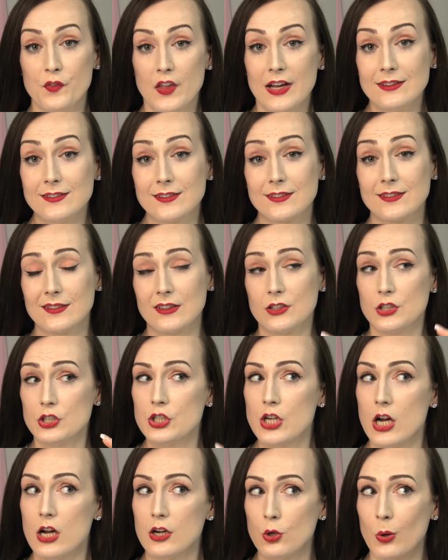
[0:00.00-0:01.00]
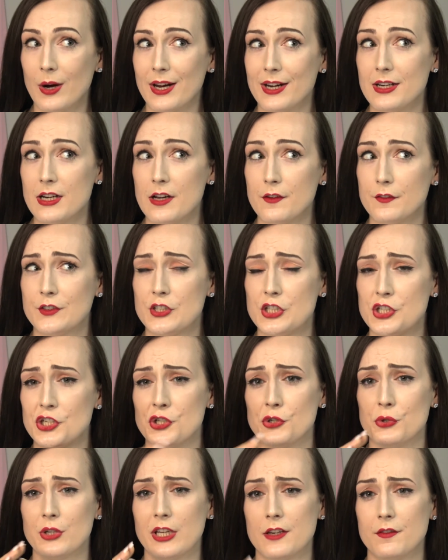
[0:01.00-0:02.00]
that's not quite enough
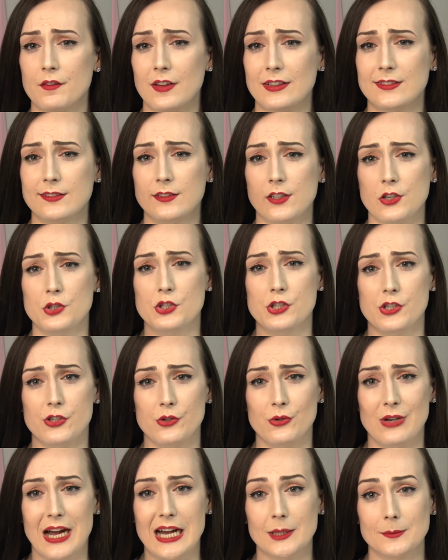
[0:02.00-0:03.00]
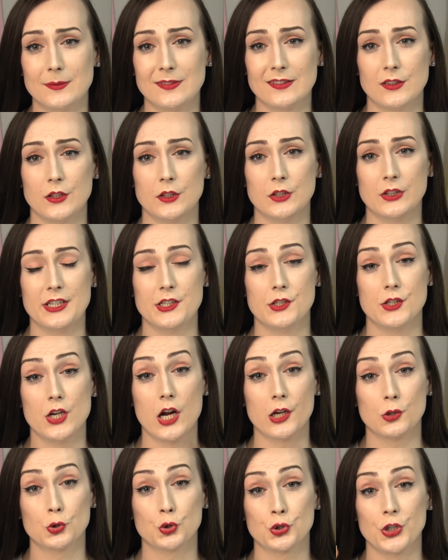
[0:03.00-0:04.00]
to convince you to absolutely
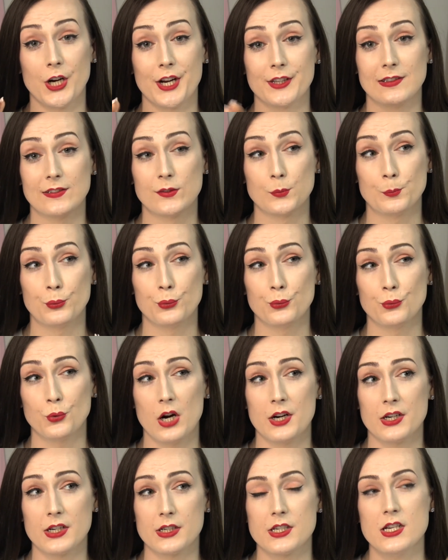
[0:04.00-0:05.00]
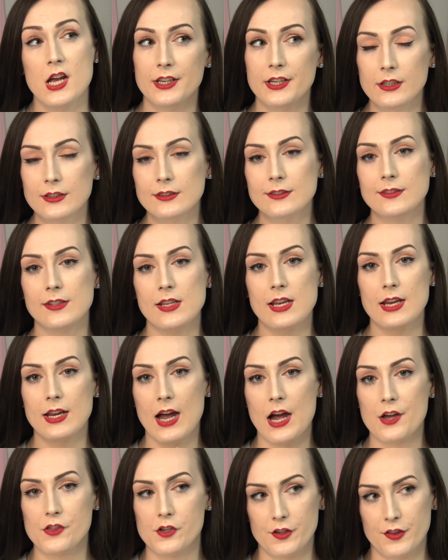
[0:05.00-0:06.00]
not try this product, here's the
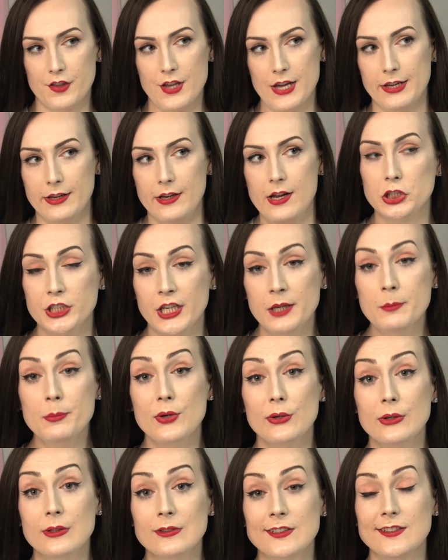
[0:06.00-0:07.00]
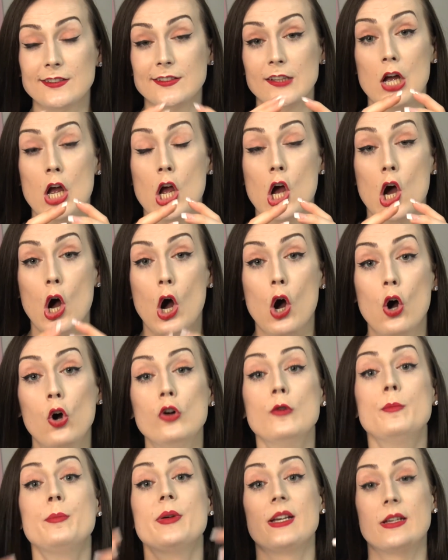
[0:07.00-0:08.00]
other thing. Shampoos
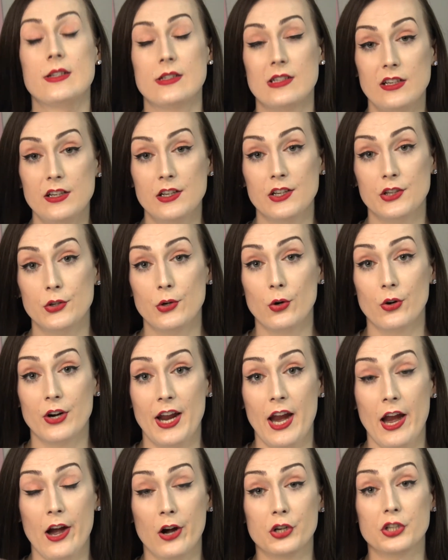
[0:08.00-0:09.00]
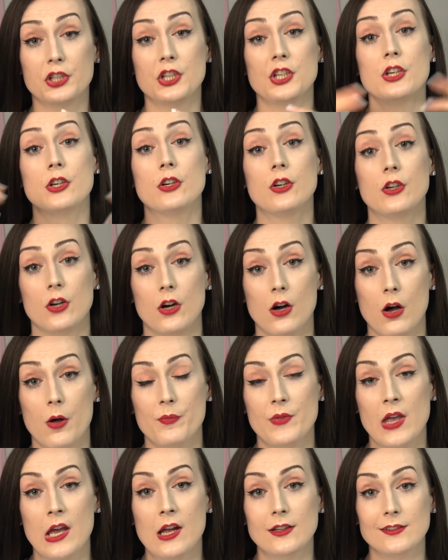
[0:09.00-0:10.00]
open your hair cuticle
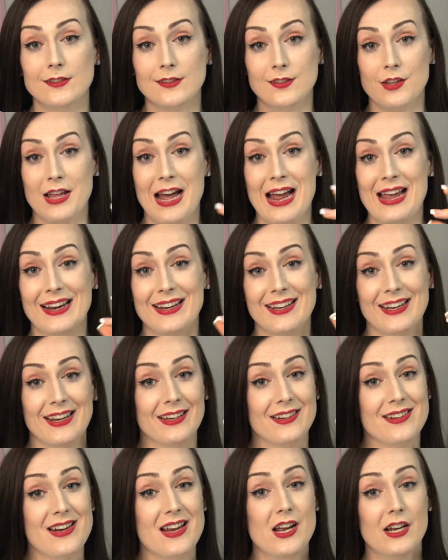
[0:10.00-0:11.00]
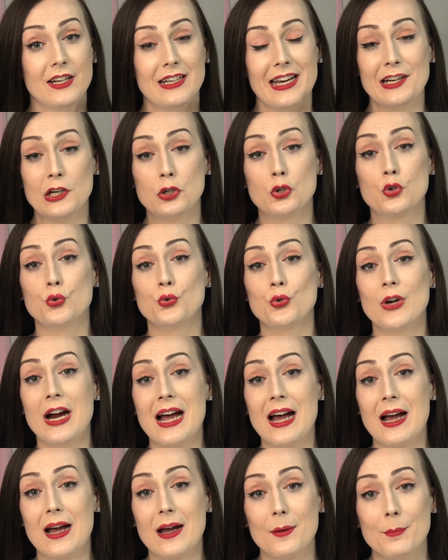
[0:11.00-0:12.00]
so that it can kind of
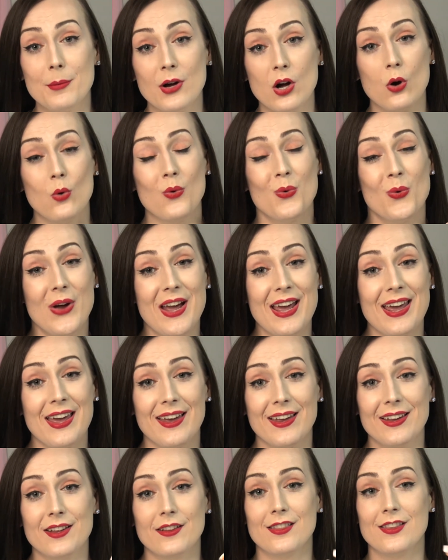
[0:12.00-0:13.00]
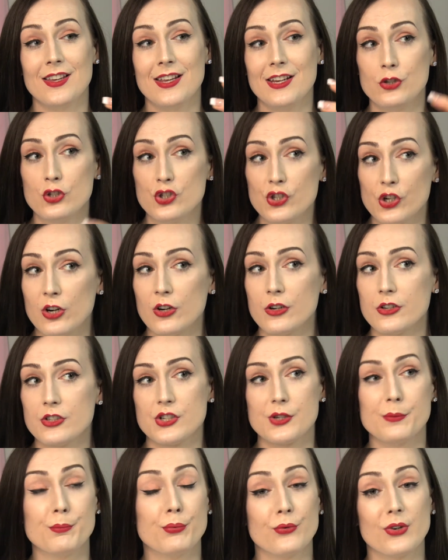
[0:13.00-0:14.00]
grab away the dirt,
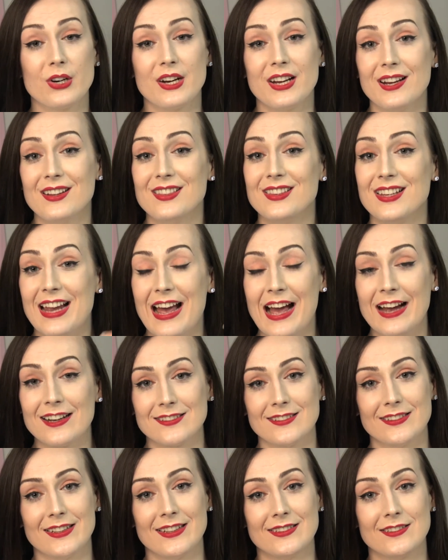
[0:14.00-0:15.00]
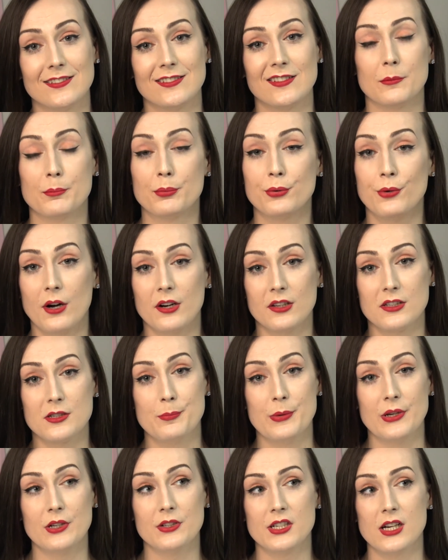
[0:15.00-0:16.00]
debris, the excess product
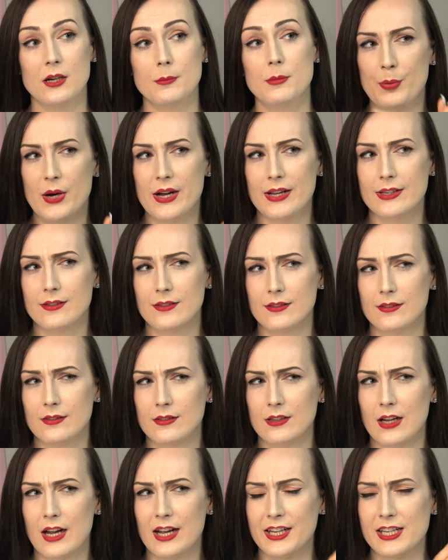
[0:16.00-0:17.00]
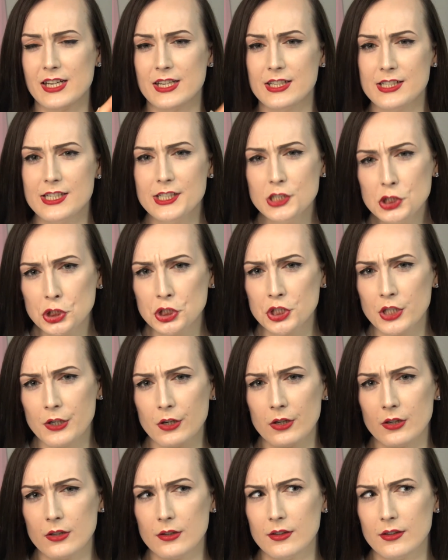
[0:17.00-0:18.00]
buildup, but a
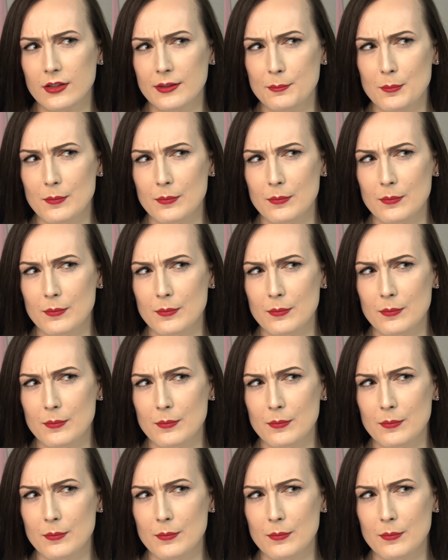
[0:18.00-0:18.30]
conditioner